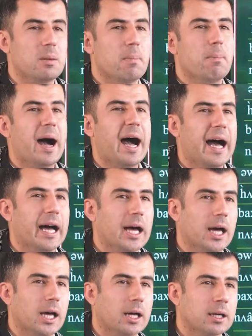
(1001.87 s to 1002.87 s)

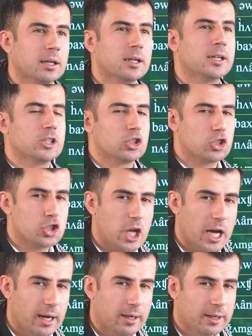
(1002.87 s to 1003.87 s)

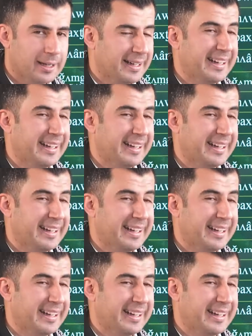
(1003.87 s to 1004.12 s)
bahcha.